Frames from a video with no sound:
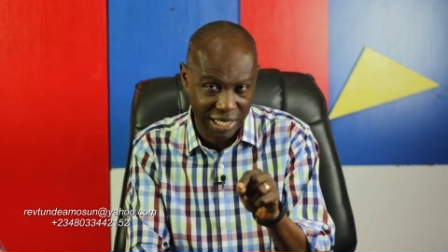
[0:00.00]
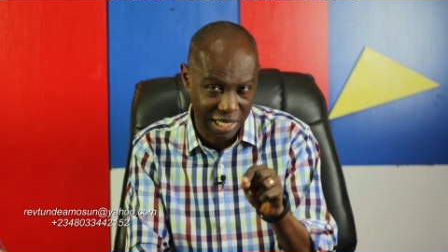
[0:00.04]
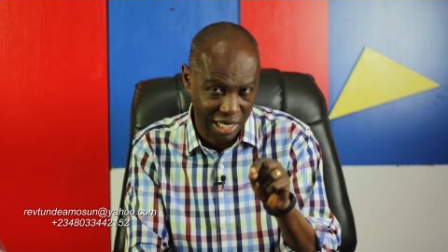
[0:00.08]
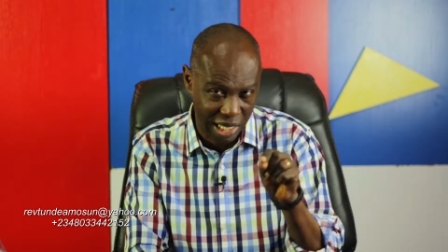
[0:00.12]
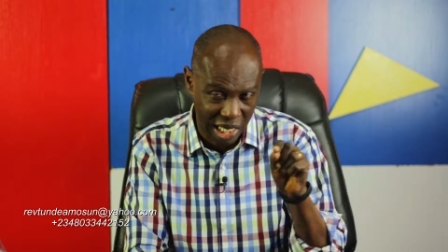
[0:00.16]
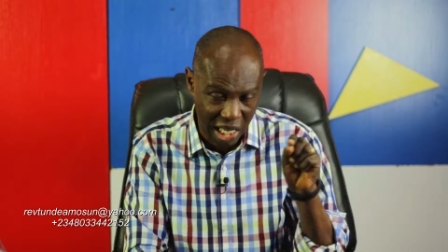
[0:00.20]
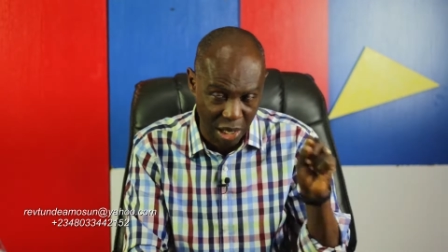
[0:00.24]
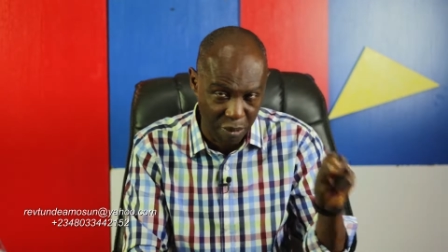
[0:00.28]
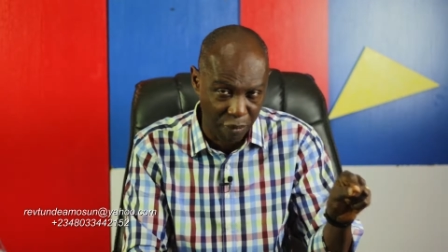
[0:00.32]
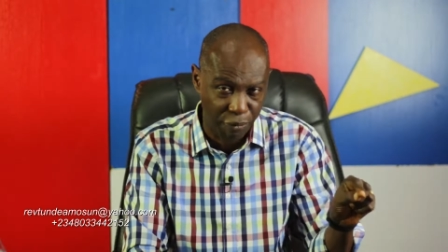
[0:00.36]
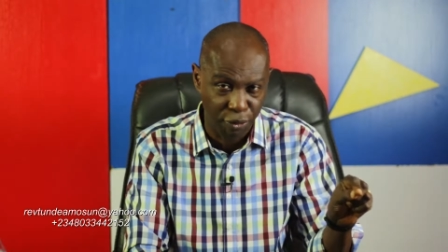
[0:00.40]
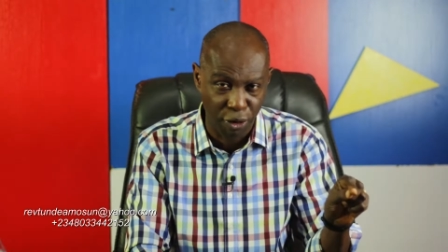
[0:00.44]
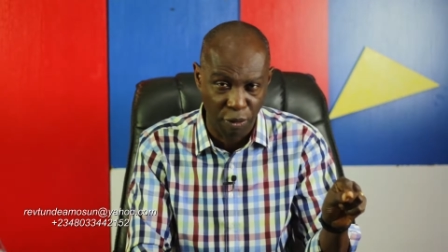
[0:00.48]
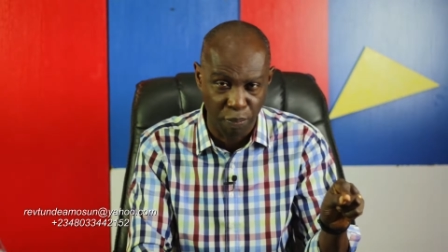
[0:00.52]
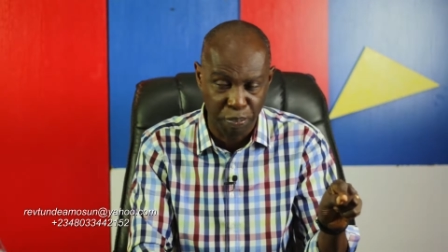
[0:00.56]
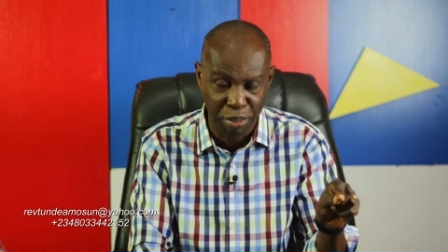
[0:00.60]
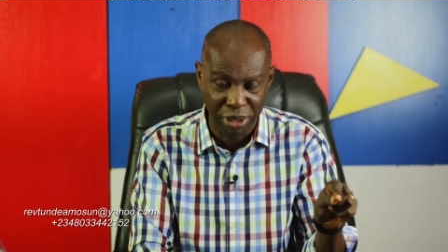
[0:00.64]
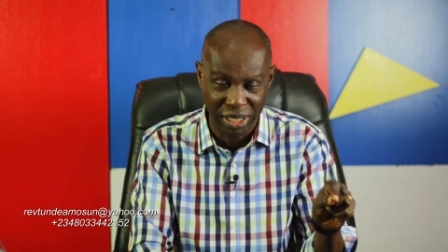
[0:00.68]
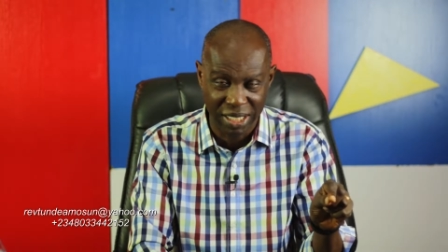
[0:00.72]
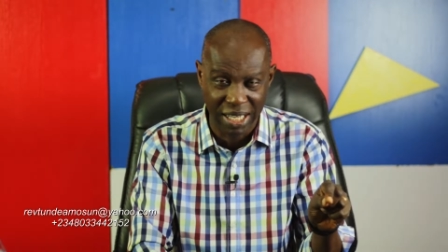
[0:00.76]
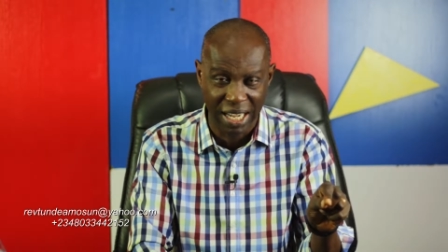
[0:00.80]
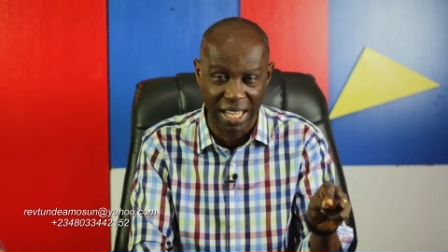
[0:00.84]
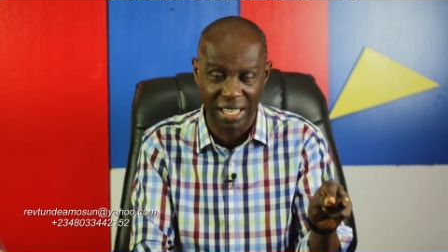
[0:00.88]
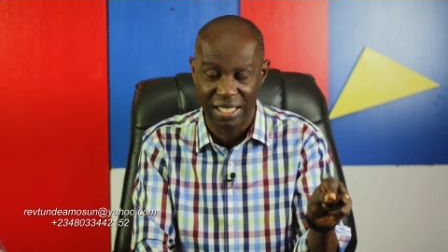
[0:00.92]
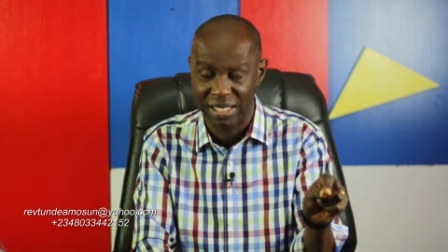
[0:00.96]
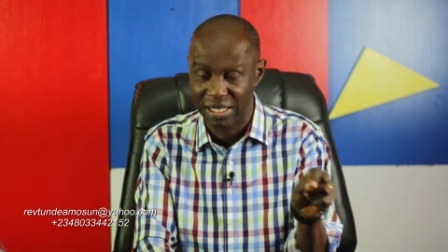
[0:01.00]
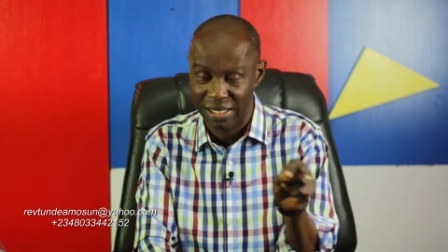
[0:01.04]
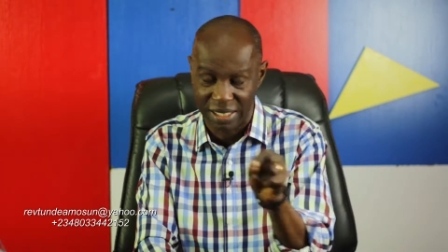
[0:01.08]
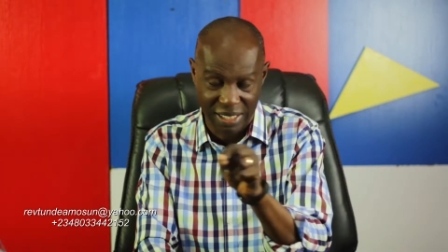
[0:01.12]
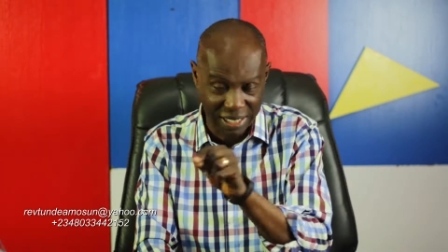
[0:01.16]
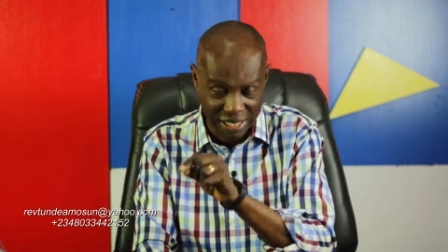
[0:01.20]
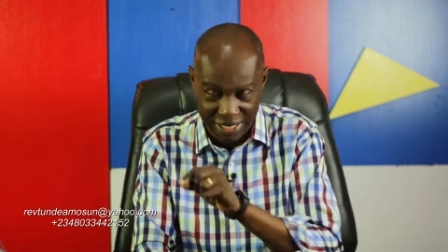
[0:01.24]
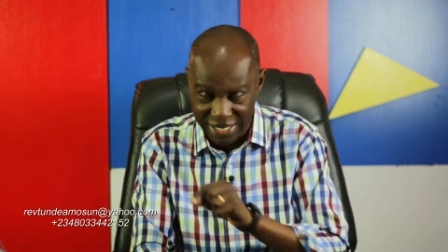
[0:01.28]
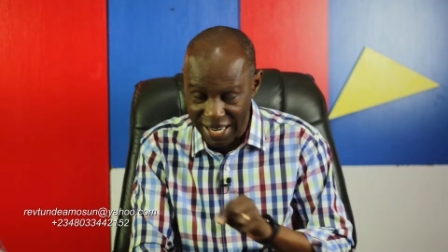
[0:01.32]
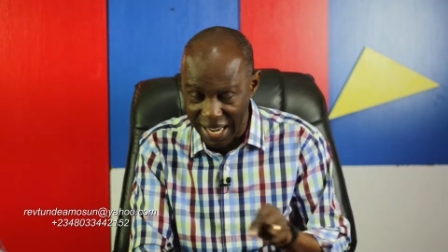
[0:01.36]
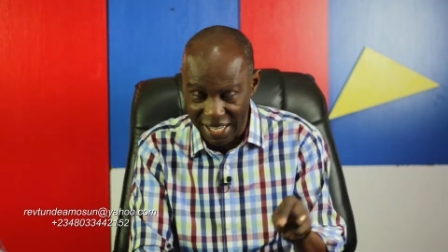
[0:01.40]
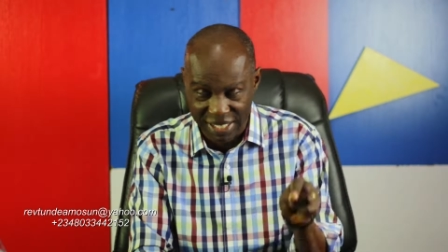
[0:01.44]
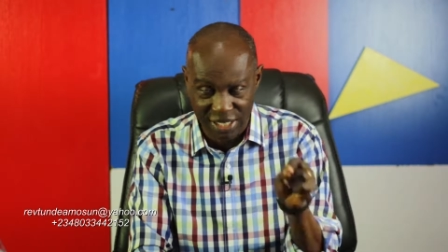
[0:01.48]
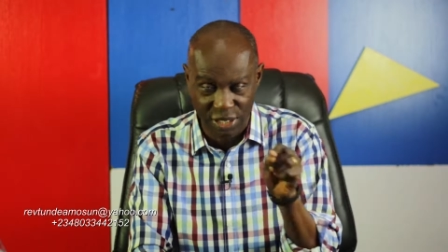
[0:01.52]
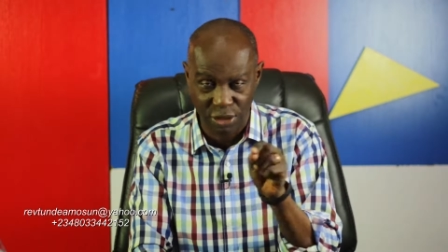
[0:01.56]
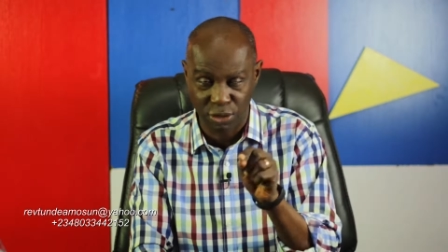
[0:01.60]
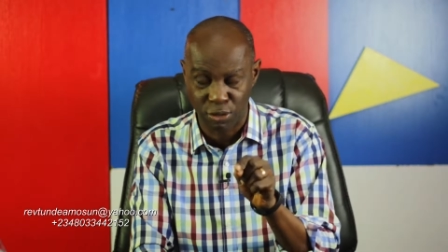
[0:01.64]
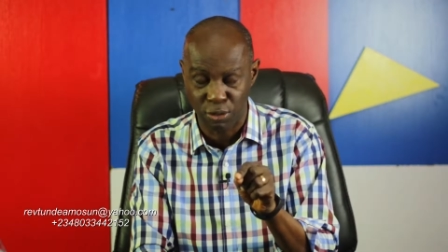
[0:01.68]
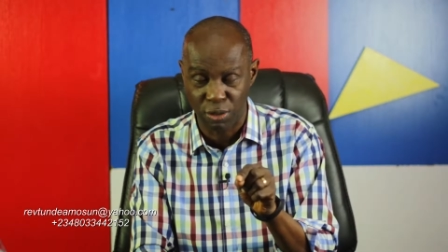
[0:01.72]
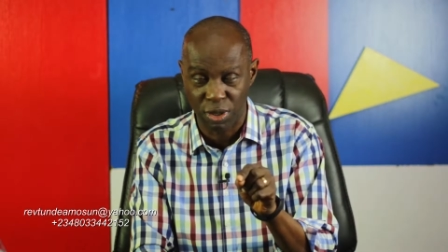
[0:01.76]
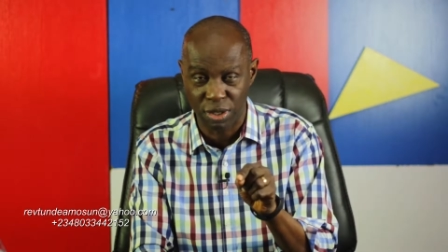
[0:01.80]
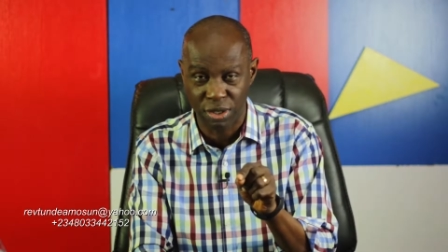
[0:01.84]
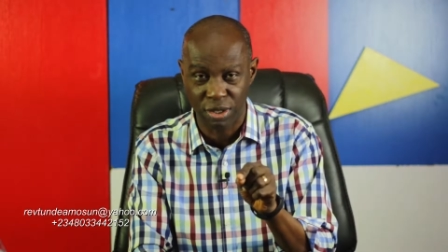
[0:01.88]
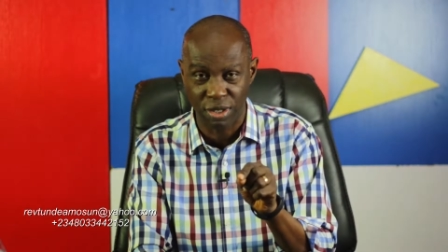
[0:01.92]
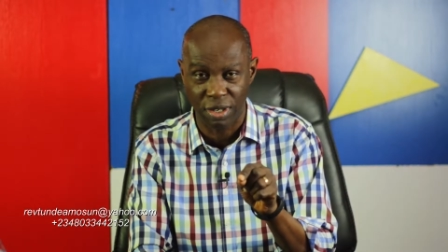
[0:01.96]
came from Peter in that
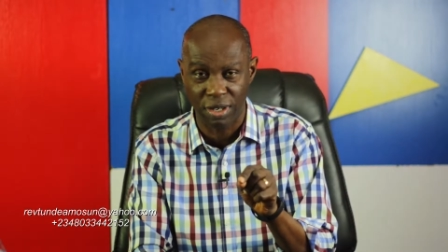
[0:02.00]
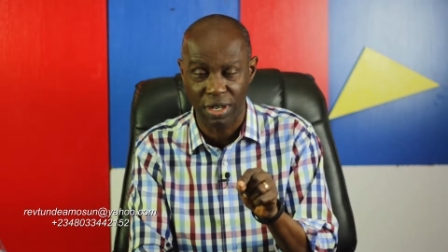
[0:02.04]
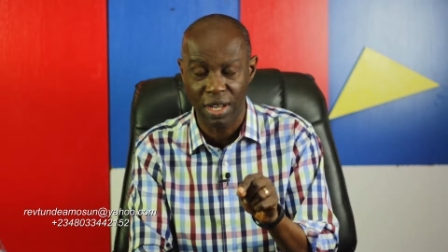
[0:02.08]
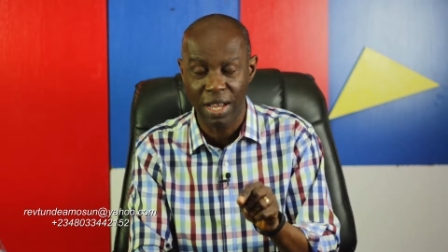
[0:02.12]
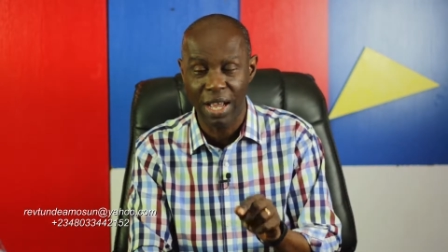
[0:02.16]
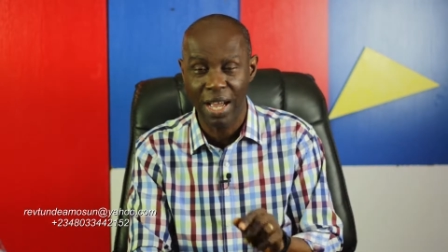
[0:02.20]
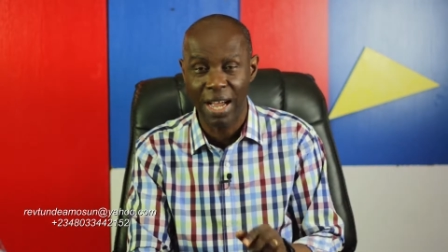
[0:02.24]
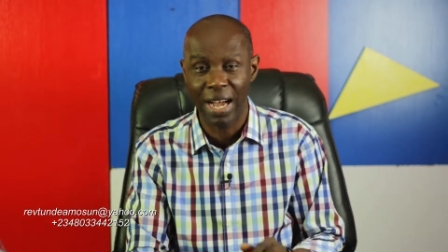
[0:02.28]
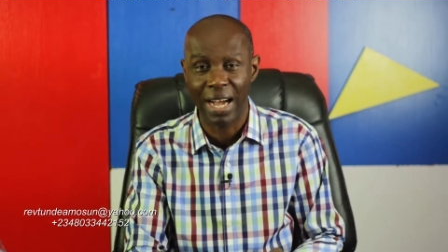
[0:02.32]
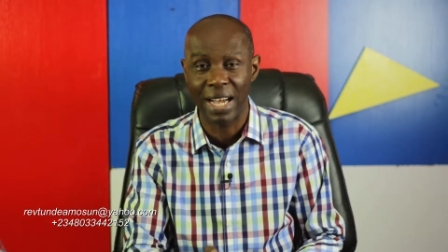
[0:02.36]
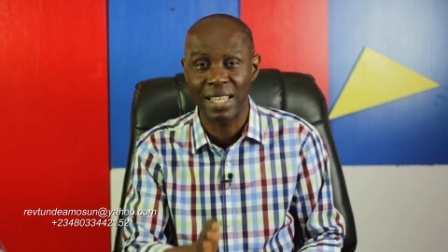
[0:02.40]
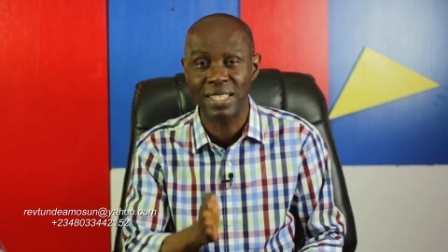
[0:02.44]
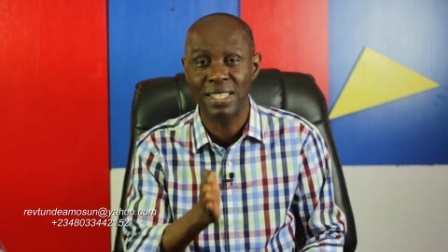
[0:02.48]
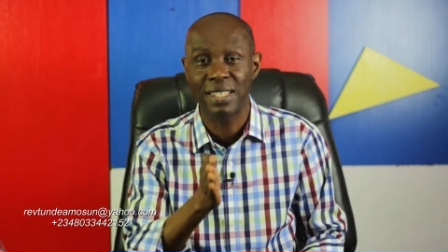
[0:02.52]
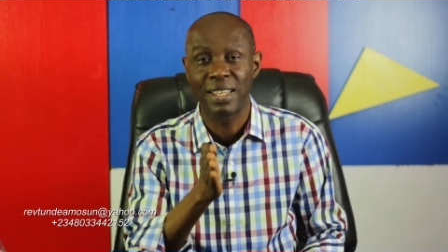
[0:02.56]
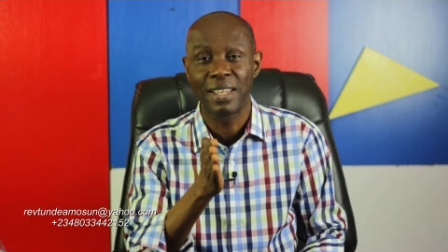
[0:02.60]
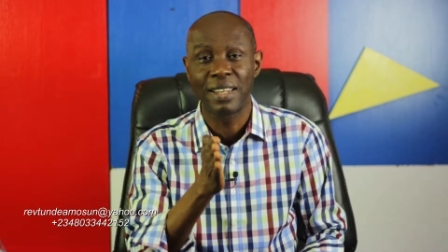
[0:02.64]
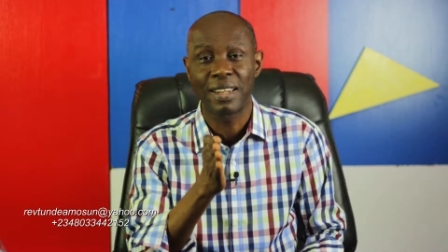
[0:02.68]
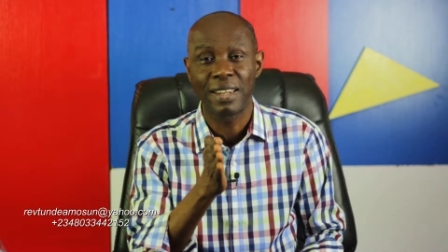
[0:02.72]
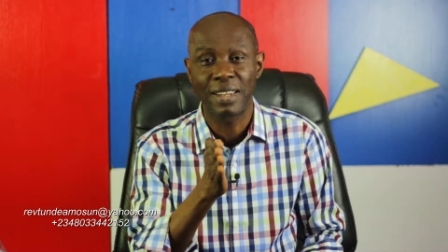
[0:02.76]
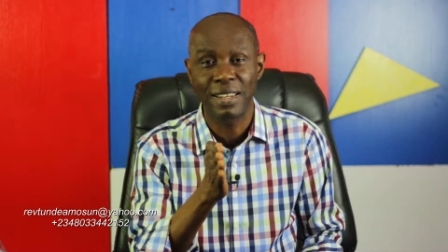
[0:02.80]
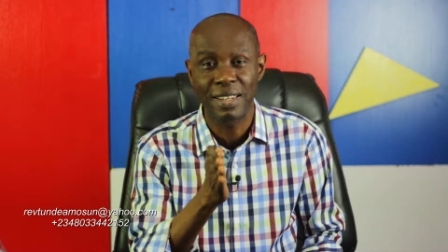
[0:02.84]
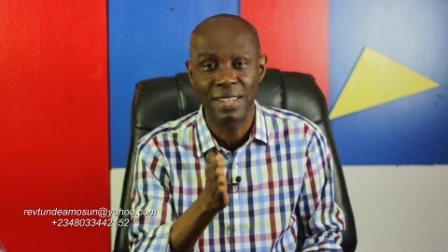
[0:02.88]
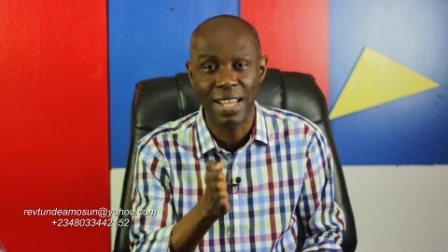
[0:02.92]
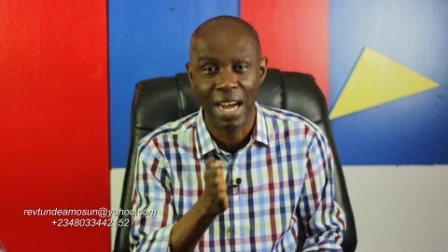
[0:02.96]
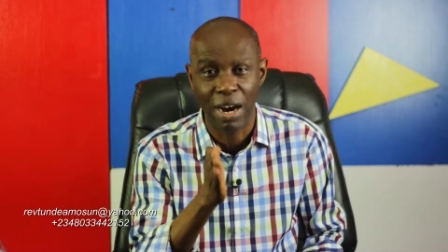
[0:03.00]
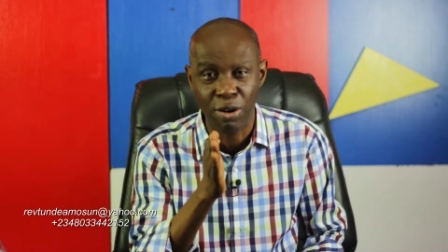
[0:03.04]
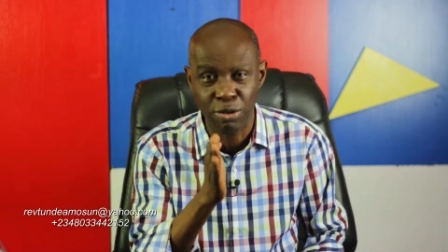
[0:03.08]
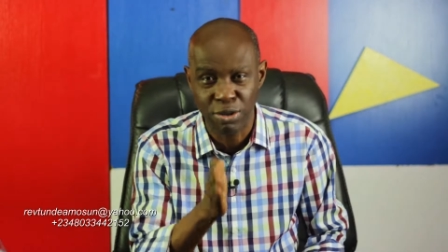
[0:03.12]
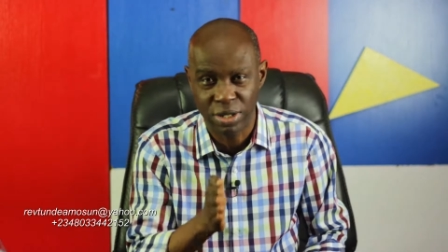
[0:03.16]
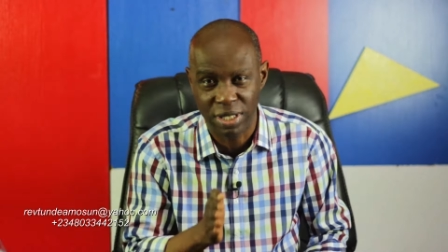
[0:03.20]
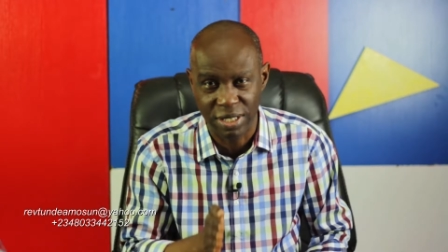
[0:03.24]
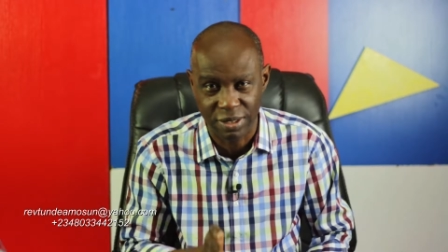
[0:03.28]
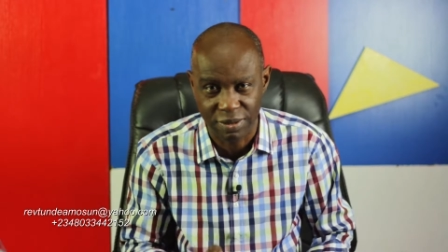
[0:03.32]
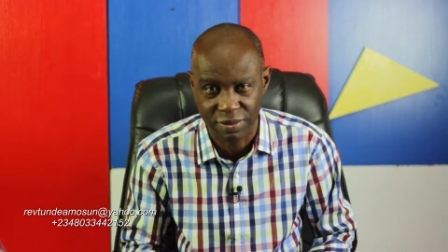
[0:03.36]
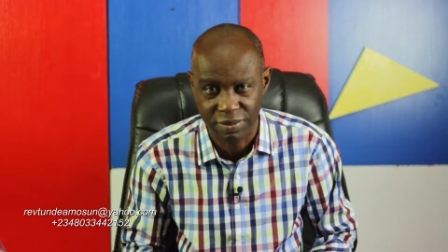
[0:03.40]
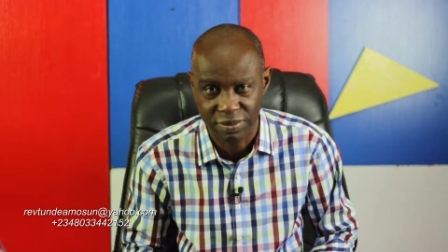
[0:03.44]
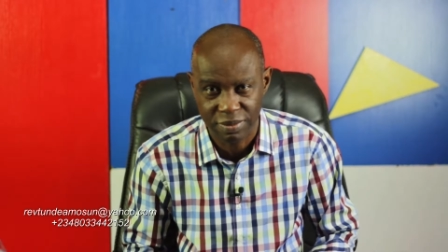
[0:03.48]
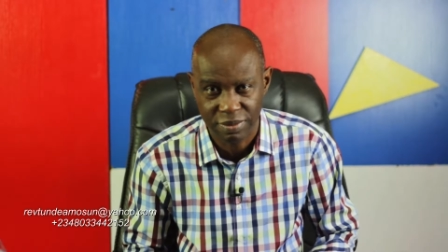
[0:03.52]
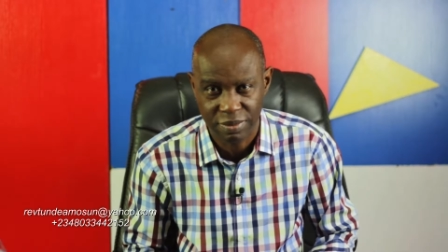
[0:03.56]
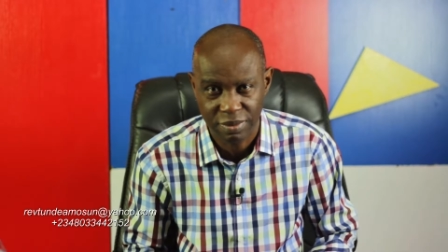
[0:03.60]
situation as doubting.